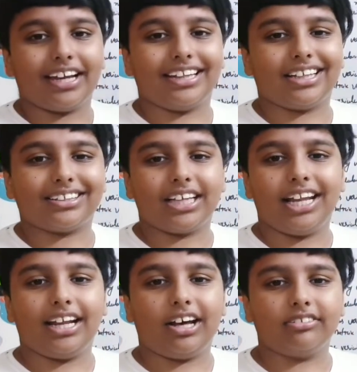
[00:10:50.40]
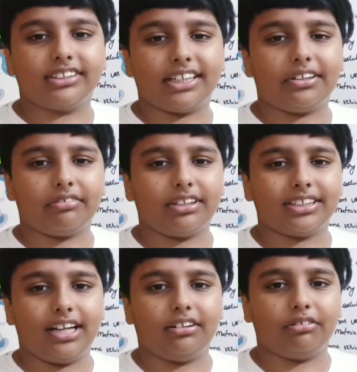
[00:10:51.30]
in the cell and outside of the
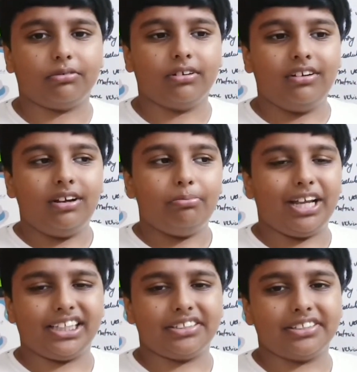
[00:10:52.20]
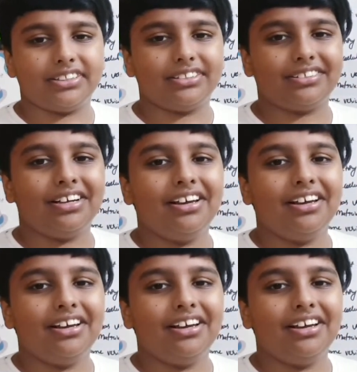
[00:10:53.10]
cell to places.